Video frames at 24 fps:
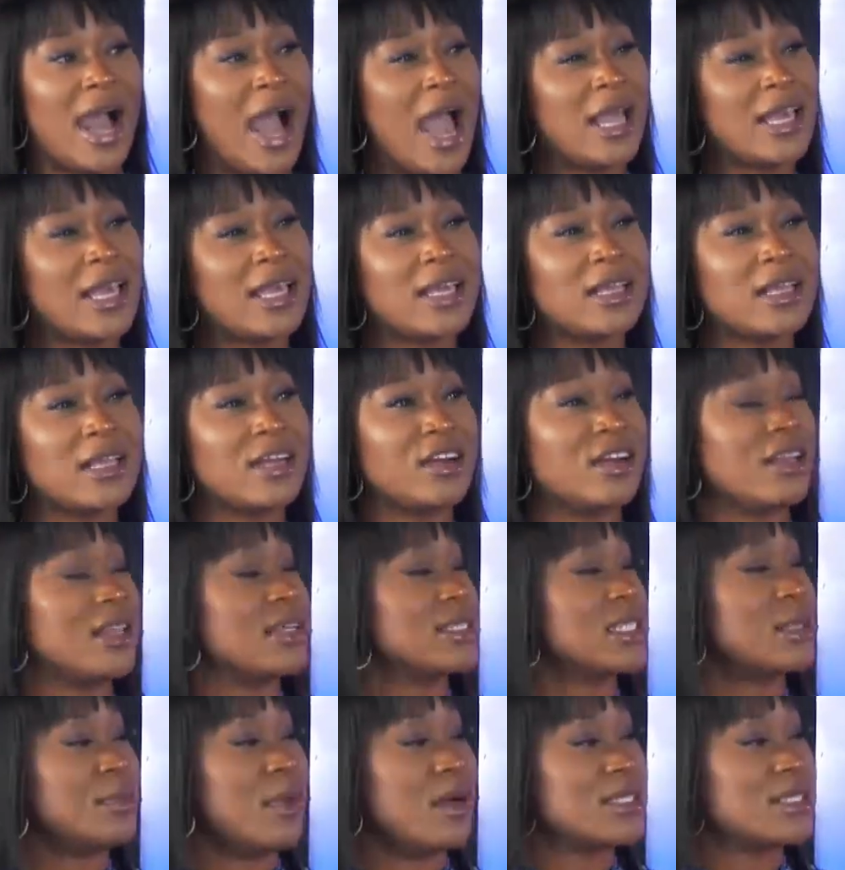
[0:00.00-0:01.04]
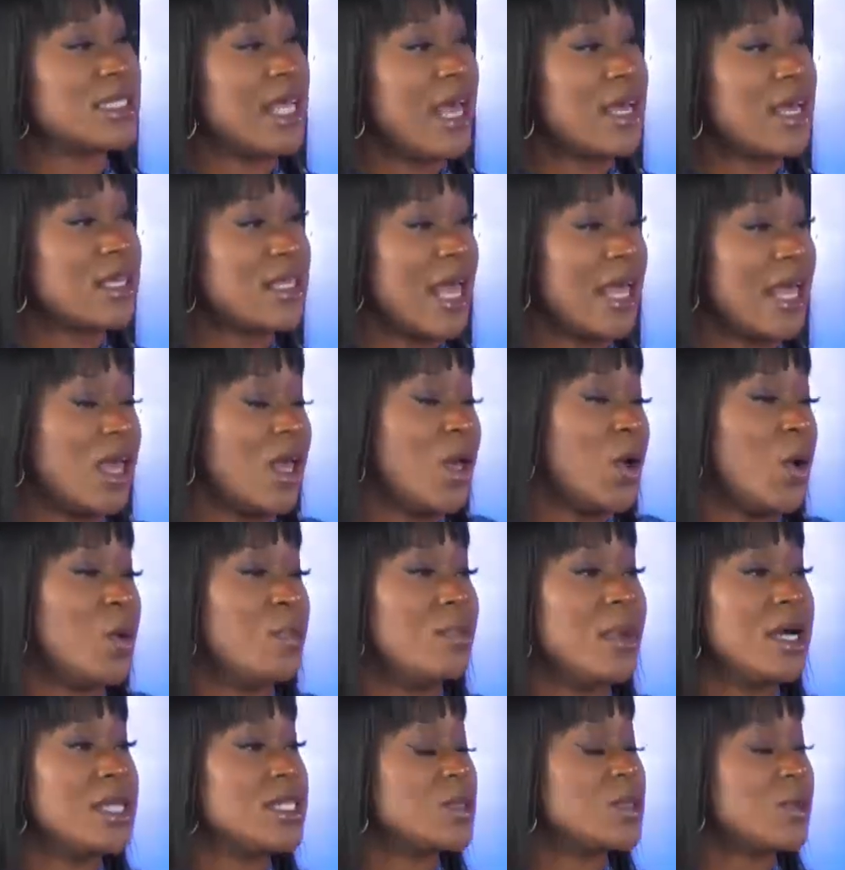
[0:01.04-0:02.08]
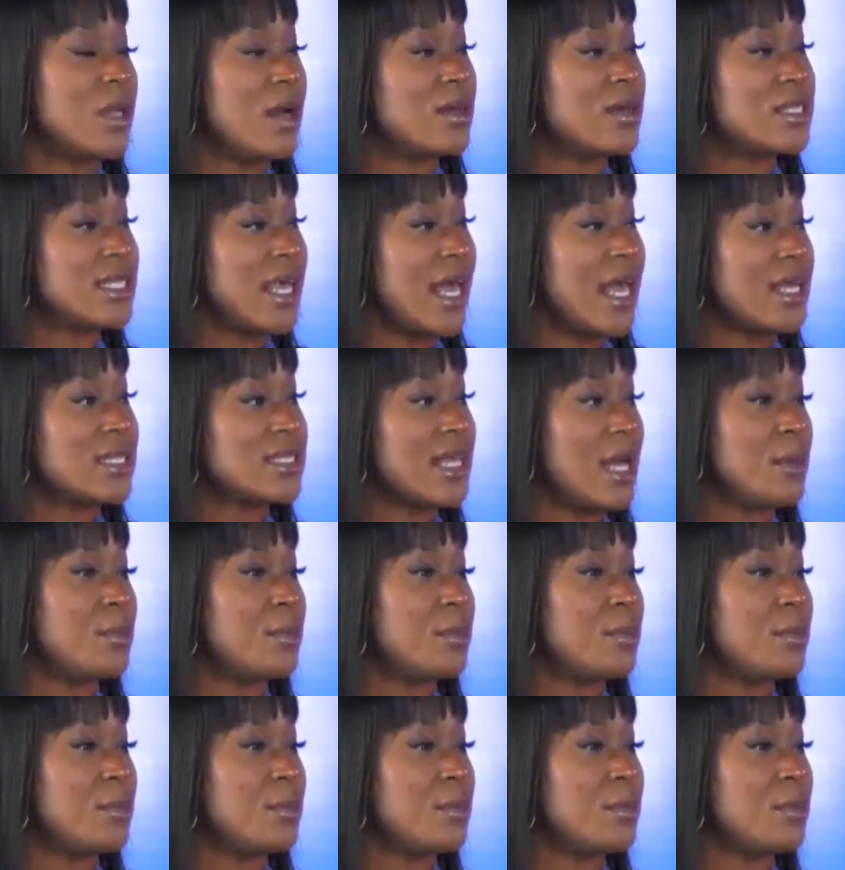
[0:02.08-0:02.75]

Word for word: I could care less about sex. I can go months without sex.